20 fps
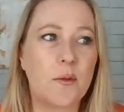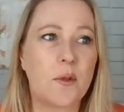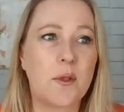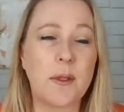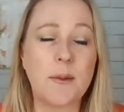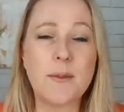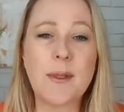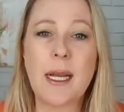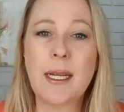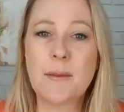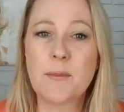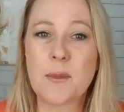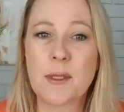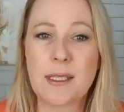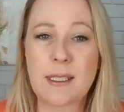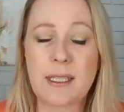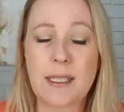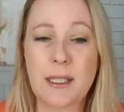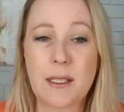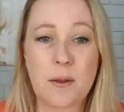Sometimes,
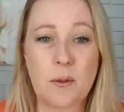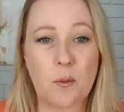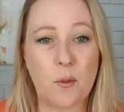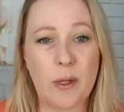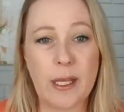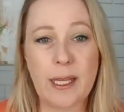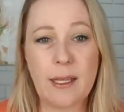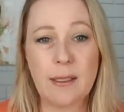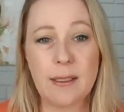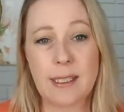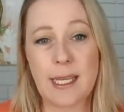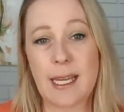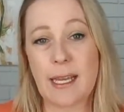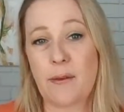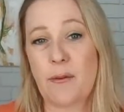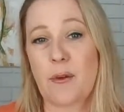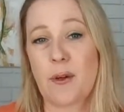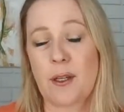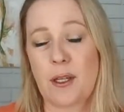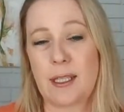we
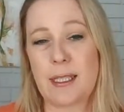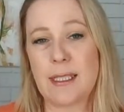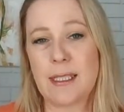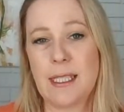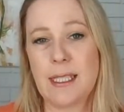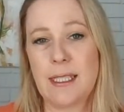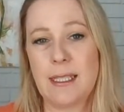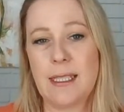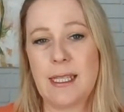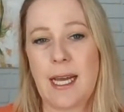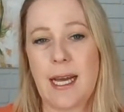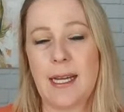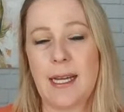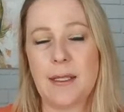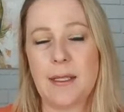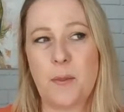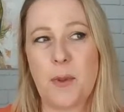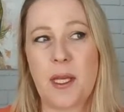take for granted that